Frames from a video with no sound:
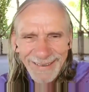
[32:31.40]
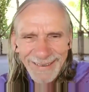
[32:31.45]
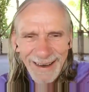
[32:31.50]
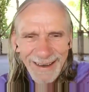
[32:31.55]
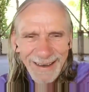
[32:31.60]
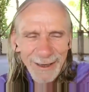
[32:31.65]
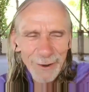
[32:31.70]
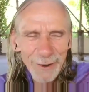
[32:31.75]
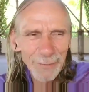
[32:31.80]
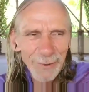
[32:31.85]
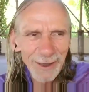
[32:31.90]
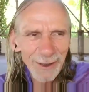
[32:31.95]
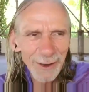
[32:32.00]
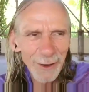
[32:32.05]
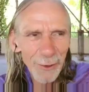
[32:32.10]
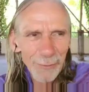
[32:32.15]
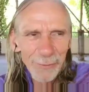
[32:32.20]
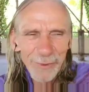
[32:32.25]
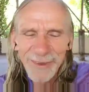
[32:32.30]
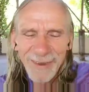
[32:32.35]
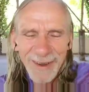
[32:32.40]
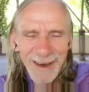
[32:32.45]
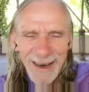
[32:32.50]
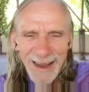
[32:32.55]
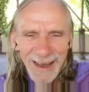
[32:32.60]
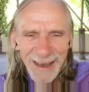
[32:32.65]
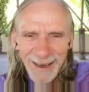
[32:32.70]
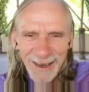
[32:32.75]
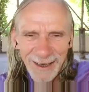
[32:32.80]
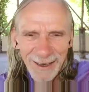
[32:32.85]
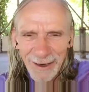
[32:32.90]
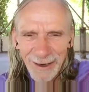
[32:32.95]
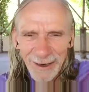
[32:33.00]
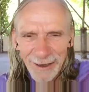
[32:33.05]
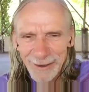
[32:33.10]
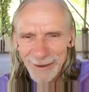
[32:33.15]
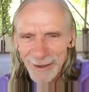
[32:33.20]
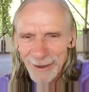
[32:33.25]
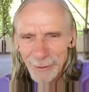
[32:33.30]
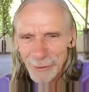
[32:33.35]
Then you become cynical
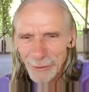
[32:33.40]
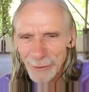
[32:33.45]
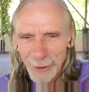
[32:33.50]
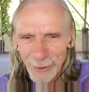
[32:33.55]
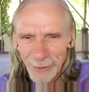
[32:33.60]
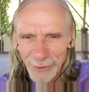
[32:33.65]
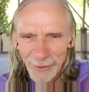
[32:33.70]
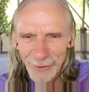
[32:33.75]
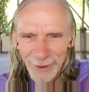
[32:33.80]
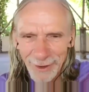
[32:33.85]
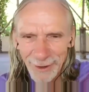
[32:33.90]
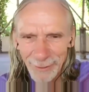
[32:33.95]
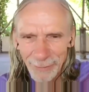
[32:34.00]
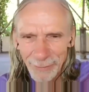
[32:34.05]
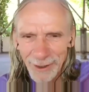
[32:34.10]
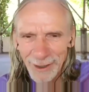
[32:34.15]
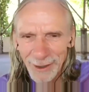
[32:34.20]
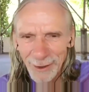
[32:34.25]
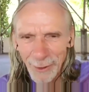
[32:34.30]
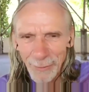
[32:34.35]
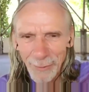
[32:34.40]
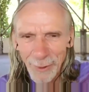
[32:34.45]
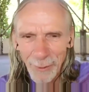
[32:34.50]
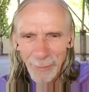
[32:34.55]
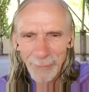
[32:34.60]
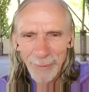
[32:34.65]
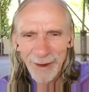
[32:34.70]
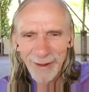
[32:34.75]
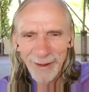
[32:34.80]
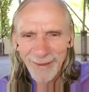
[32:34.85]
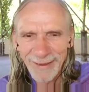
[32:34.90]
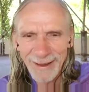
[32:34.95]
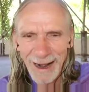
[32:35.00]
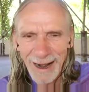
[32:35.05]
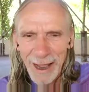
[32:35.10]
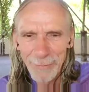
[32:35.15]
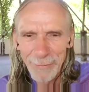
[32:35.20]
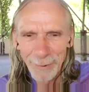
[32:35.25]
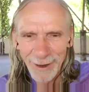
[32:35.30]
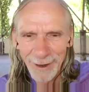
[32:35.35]
and you just become a
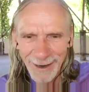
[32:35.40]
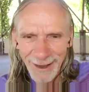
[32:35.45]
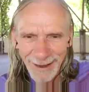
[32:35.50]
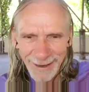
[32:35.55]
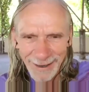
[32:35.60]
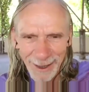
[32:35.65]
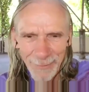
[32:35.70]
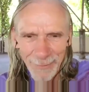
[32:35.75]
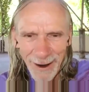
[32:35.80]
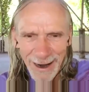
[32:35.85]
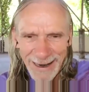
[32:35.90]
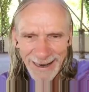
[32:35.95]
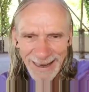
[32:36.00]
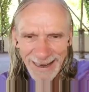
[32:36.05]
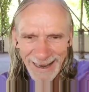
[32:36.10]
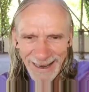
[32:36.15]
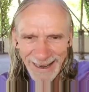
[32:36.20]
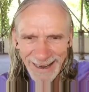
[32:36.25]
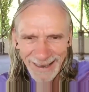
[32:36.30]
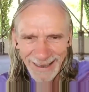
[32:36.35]
prescriber like many.